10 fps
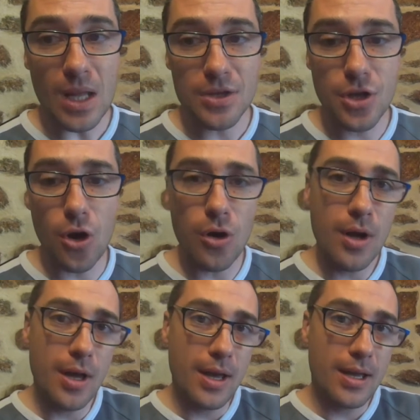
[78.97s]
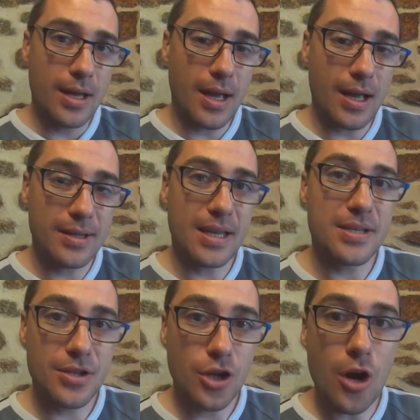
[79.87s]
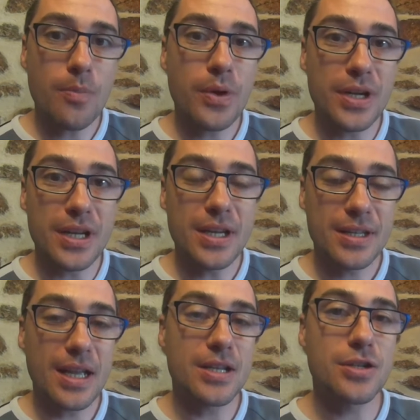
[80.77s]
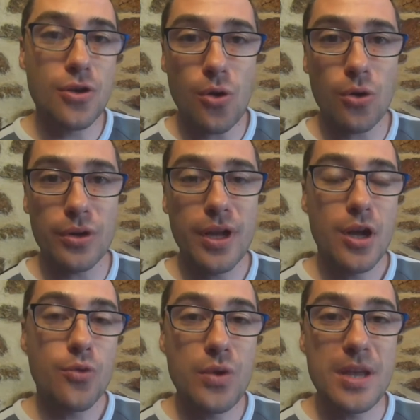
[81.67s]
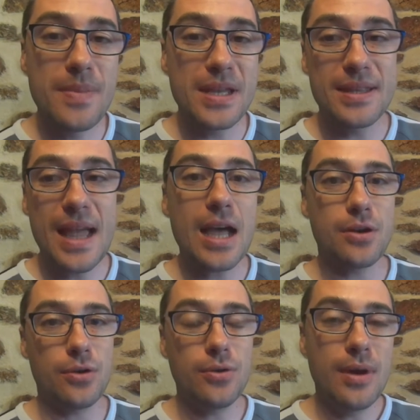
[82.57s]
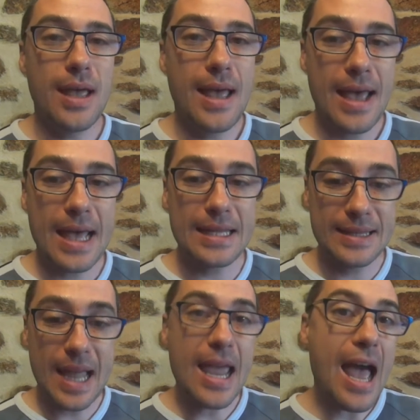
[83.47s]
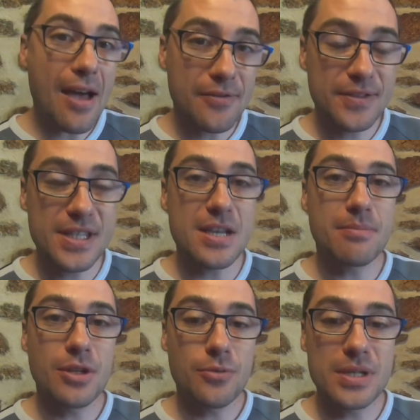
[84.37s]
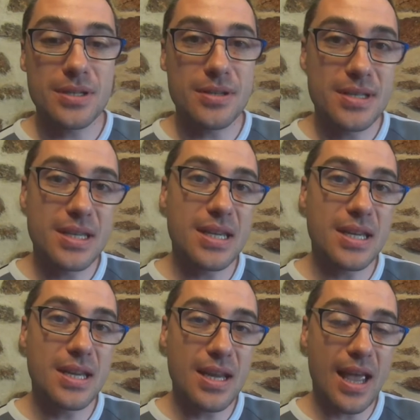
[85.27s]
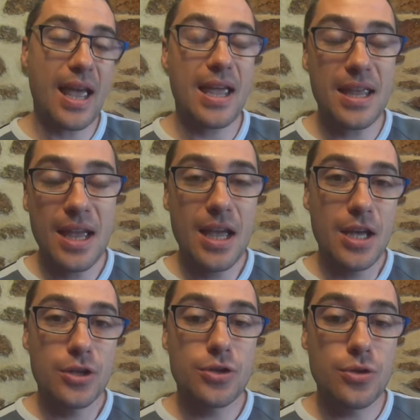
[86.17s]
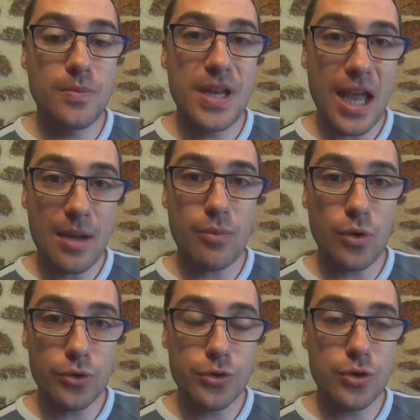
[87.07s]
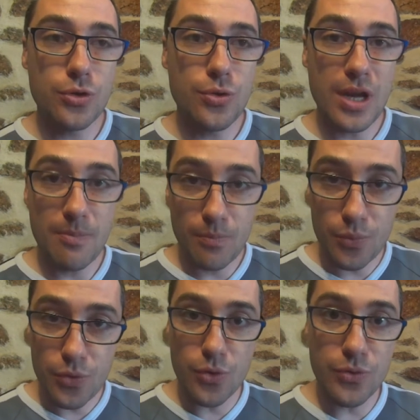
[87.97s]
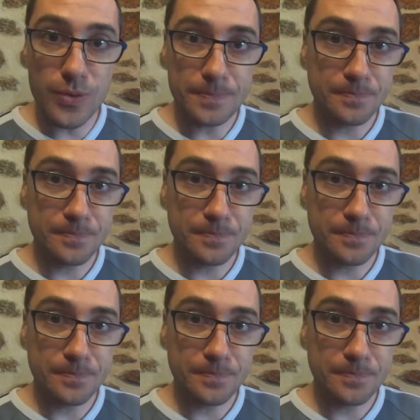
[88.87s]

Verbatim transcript: So uh, there's a company that's called Weebit Nano and they have teamed with the CEA to be able to improve